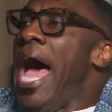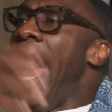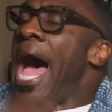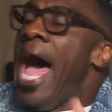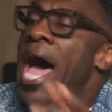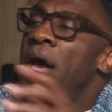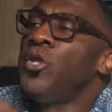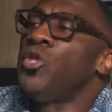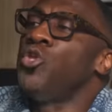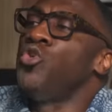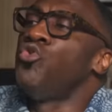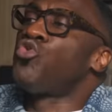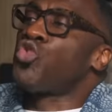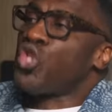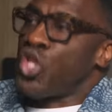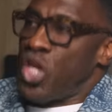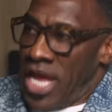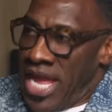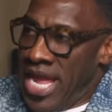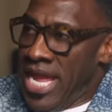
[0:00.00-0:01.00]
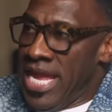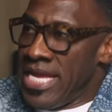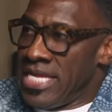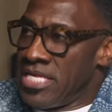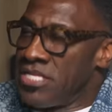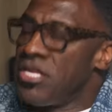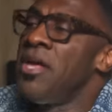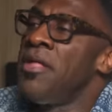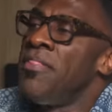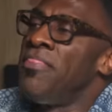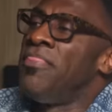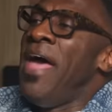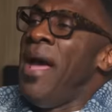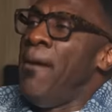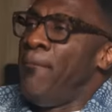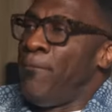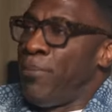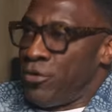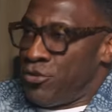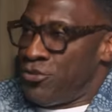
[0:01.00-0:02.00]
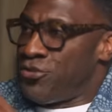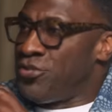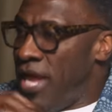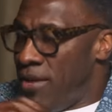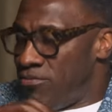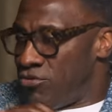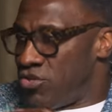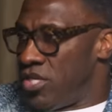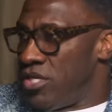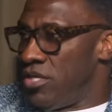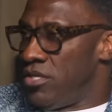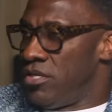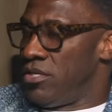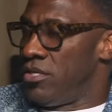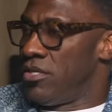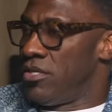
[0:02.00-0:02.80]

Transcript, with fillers: How do you change that perception?